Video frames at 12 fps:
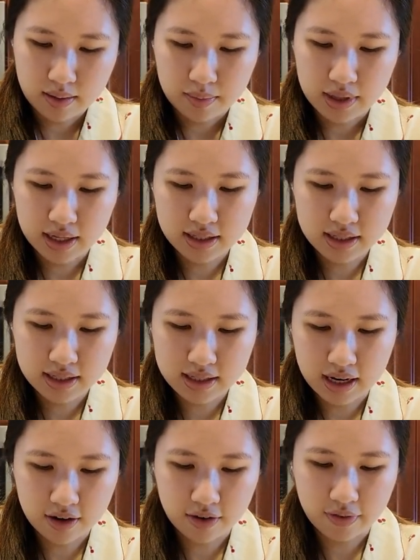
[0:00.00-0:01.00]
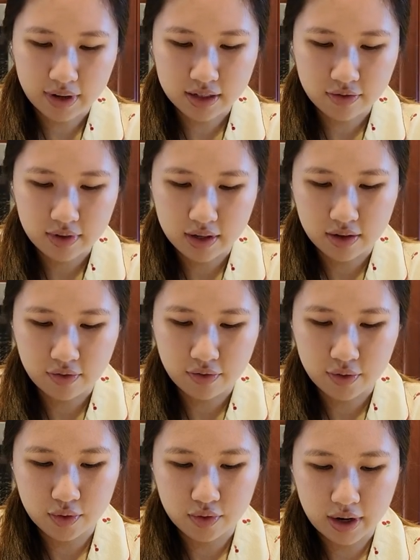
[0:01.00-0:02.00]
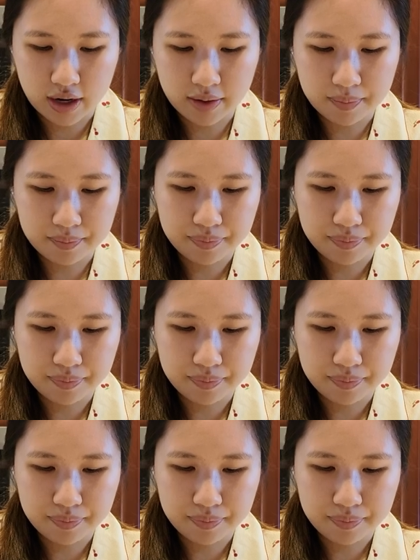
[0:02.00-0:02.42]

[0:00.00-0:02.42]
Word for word: but that's the sacrifice for good food, right?